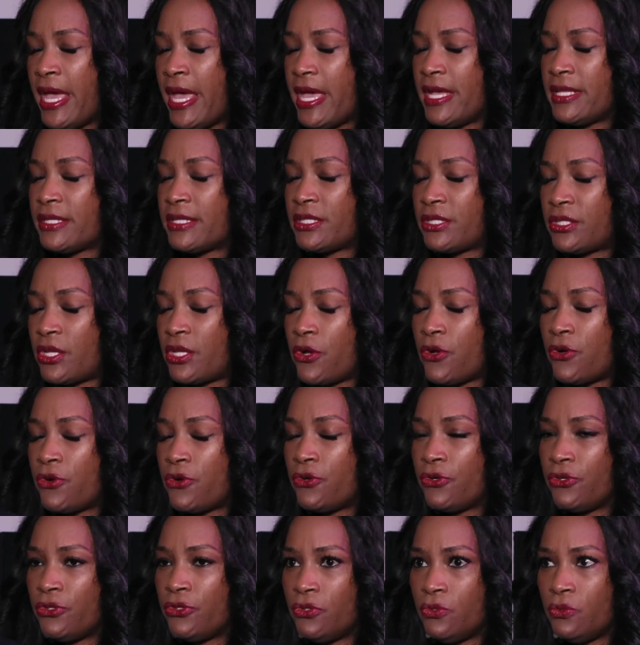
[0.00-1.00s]
And
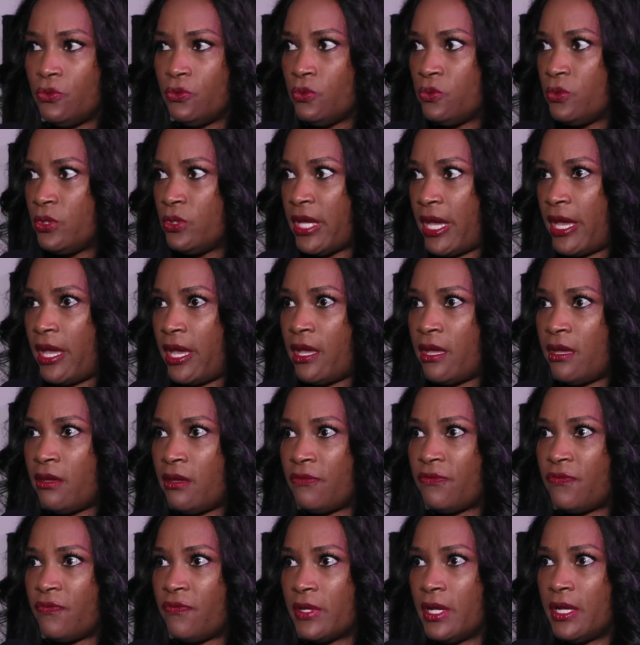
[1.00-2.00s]
so you
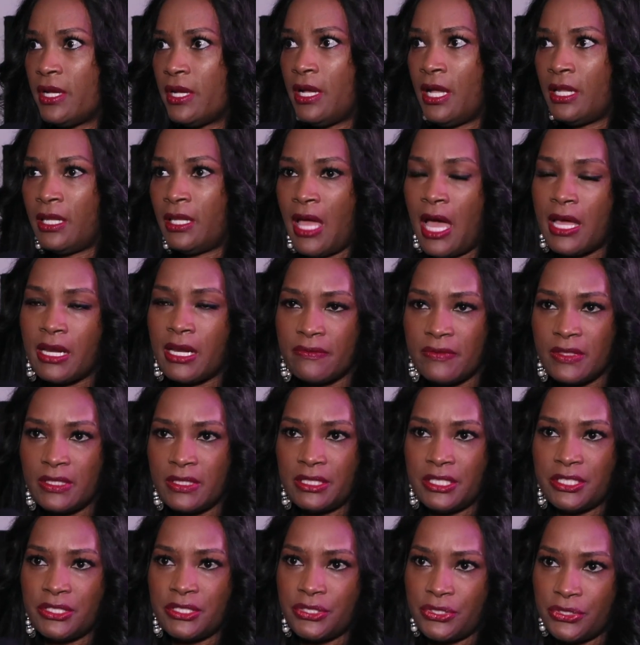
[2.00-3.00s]
gave a lot of the
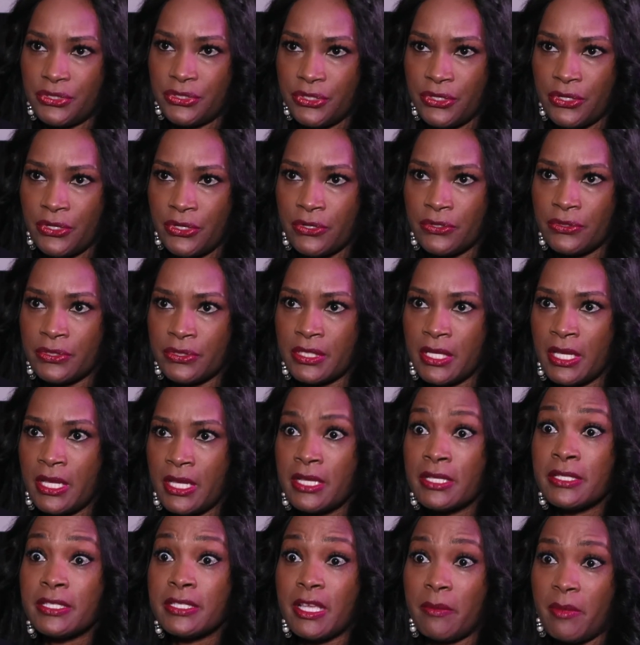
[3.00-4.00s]
listeners
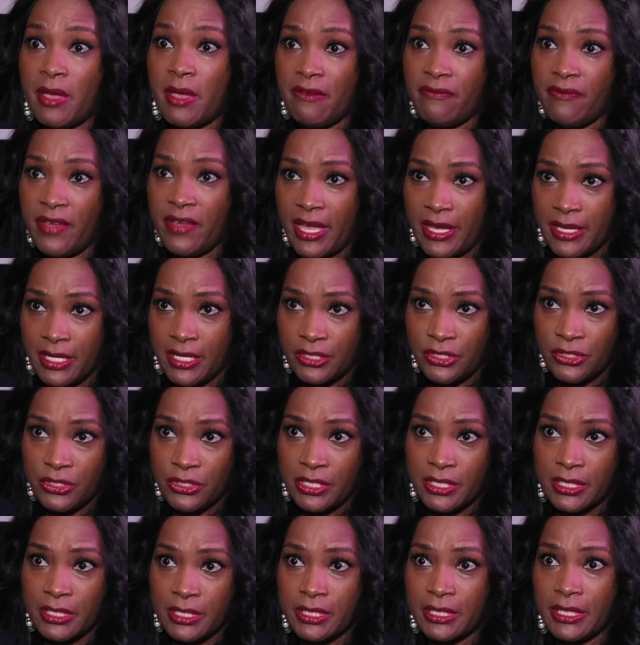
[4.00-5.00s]
some
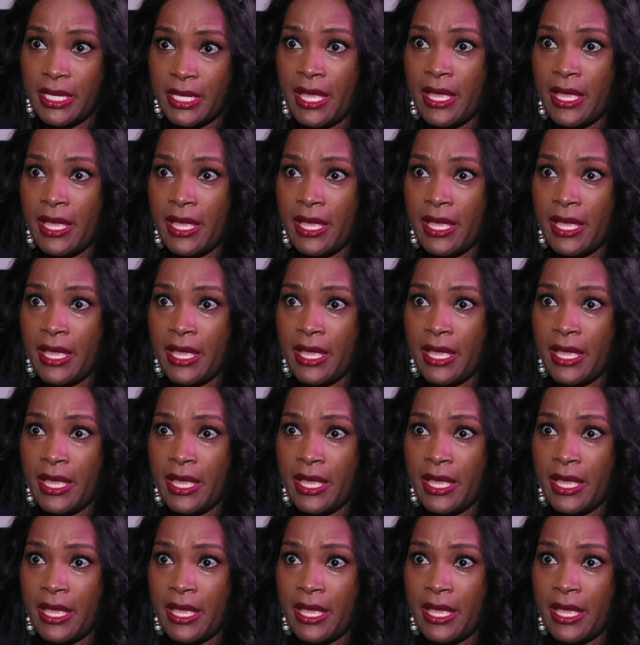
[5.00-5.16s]
advantages.